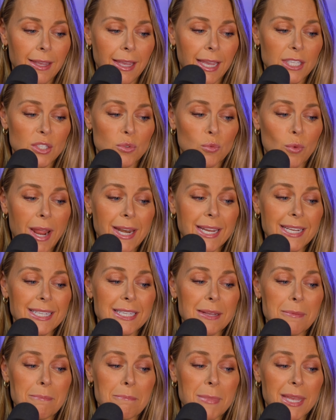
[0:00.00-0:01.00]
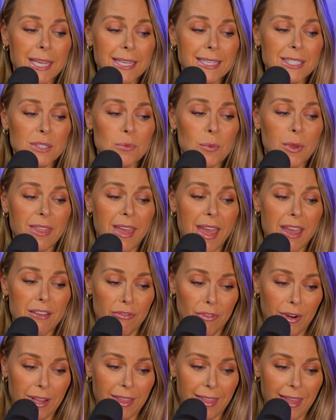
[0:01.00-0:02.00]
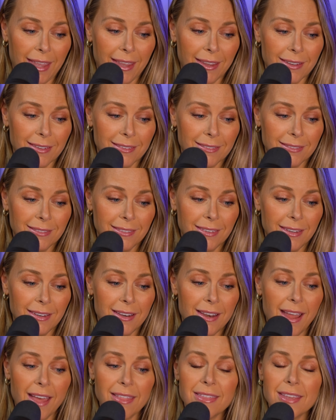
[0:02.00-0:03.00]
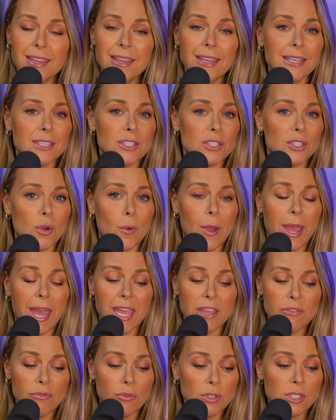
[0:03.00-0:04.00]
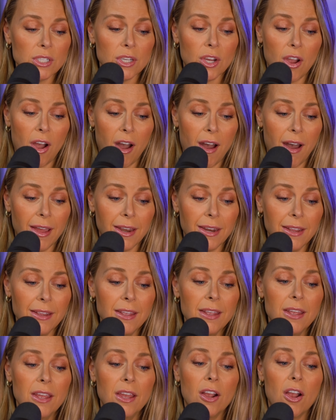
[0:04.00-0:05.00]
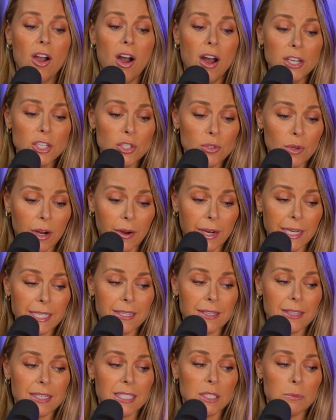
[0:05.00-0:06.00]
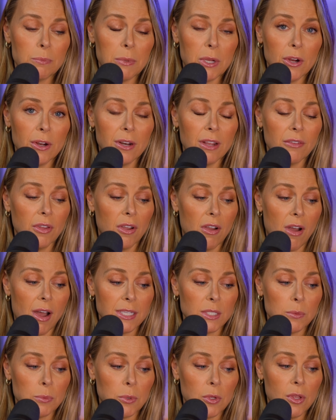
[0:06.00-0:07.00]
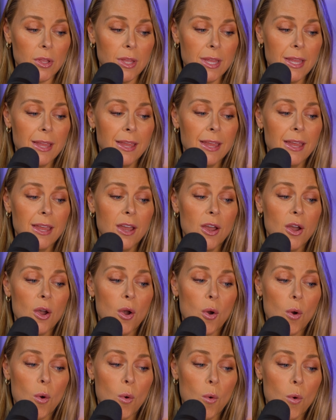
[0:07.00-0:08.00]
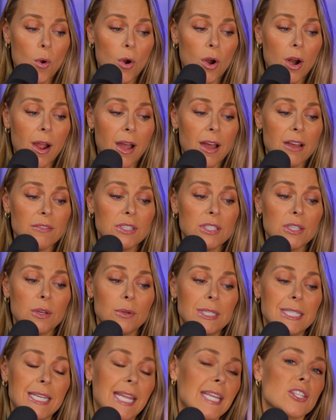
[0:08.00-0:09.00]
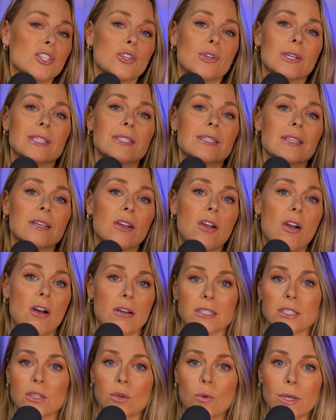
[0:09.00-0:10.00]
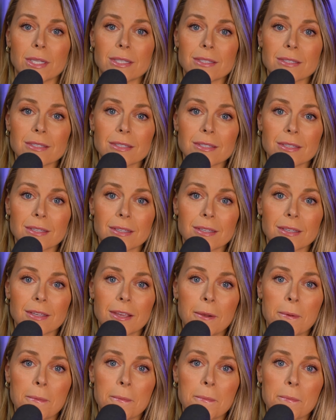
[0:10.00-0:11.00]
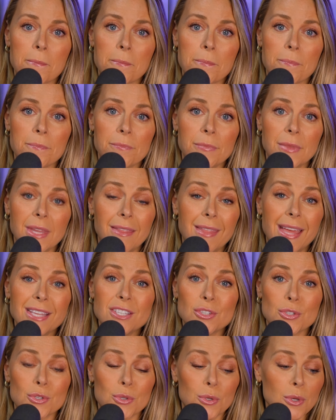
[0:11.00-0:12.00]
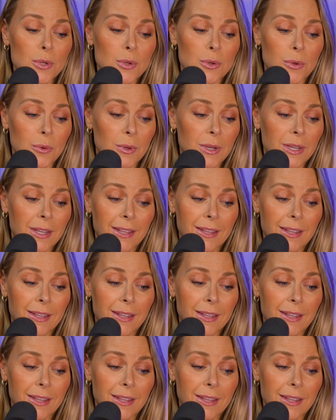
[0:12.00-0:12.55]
It's ready to mix with everything. Nothing is so hateful to God, contrary to the spirit of the gospel, or of so dangerous consequence. And that's true.